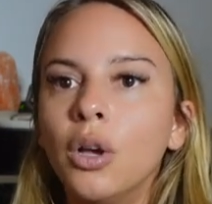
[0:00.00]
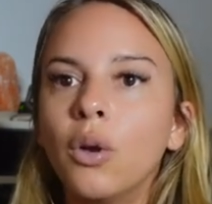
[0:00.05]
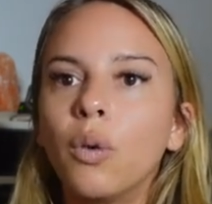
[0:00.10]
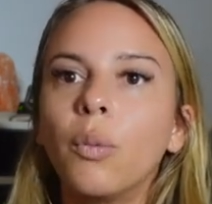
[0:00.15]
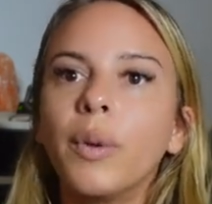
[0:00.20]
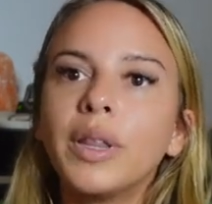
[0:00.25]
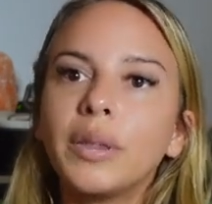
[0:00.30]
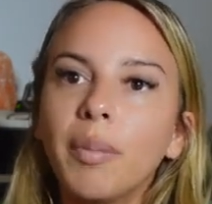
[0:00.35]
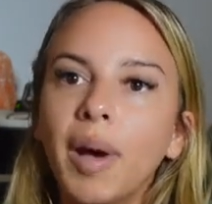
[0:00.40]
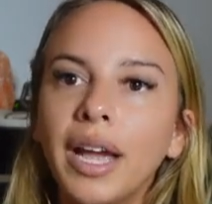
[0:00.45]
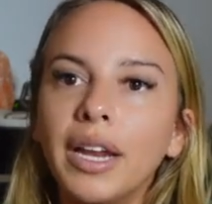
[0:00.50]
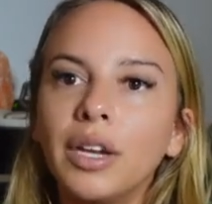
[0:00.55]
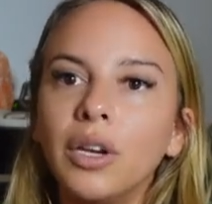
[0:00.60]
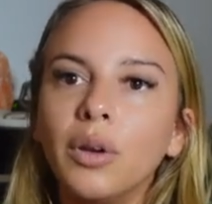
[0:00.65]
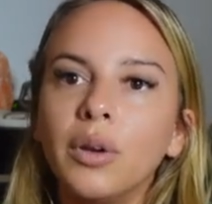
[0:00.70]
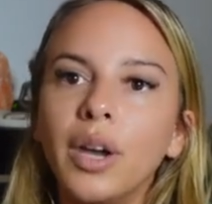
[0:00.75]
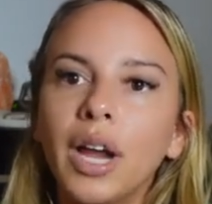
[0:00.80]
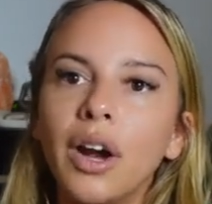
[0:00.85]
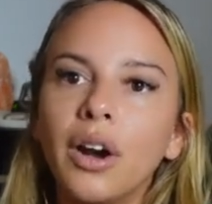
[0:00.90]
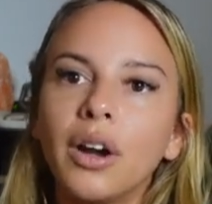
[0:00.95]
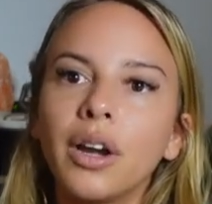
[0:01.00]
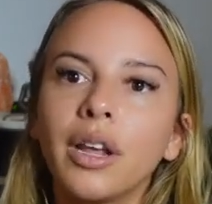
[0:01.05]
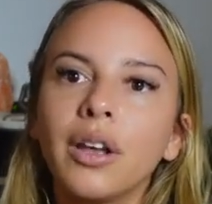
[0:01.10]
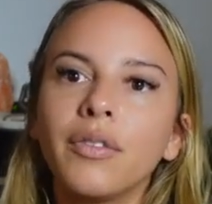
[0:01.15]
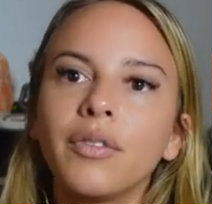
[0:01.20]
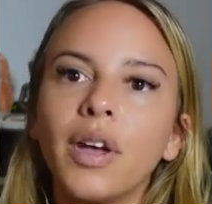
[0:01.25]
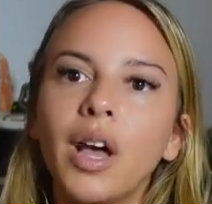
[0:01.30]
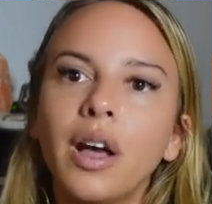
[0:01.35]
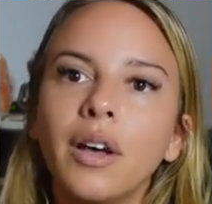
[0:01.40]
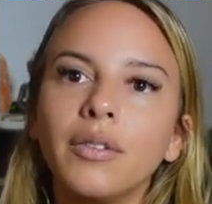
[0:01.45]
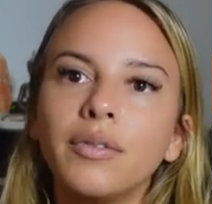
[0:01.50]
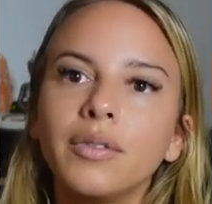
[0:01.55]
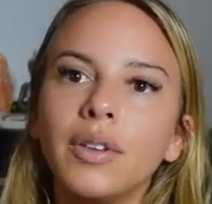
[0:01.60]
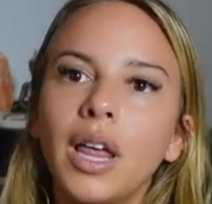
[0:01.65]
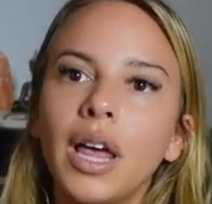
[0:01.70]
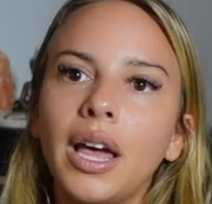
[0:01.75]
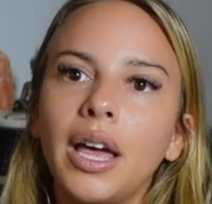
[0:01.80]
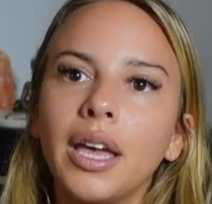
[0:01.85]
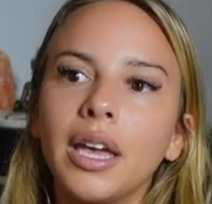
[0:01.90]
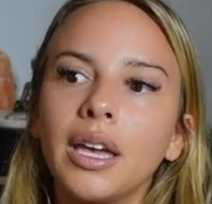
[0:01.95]
with my new narrative of
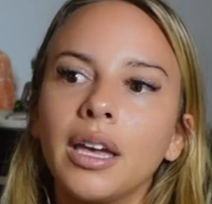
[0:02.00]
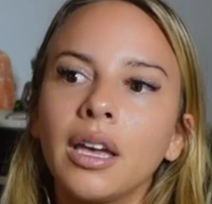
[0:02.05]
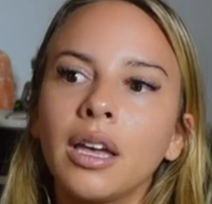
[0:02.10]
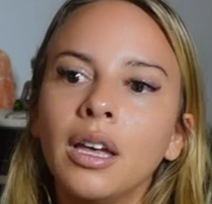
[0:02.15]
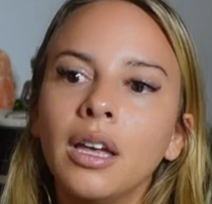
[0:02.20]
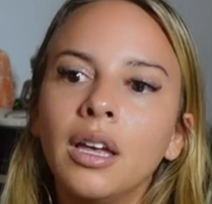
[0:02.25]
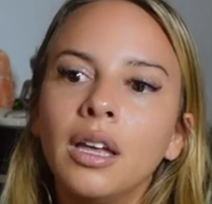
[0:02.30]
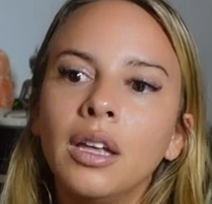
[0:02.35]
like,